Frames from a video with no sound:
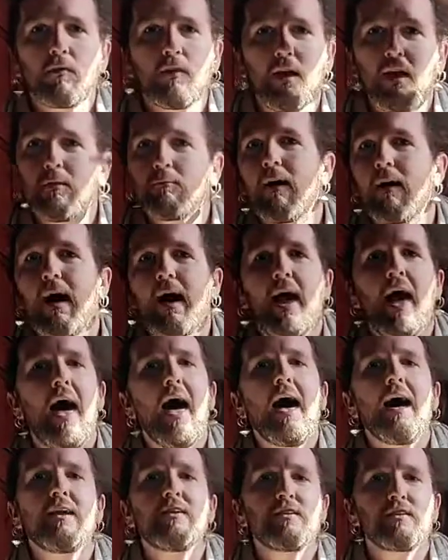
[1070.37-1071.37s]
in my
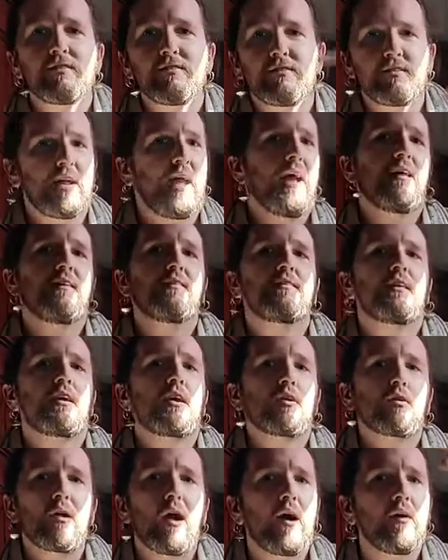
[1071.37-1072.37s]
head, just
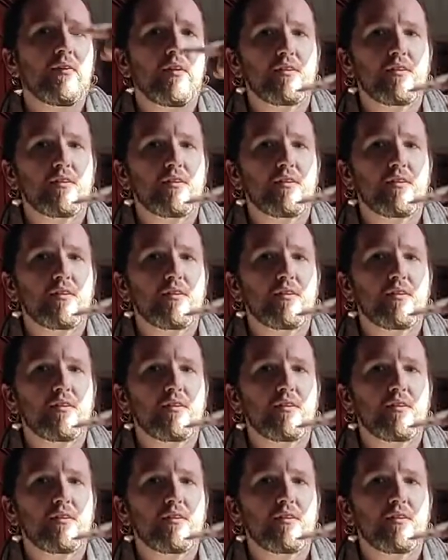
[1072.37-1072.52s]
dancing around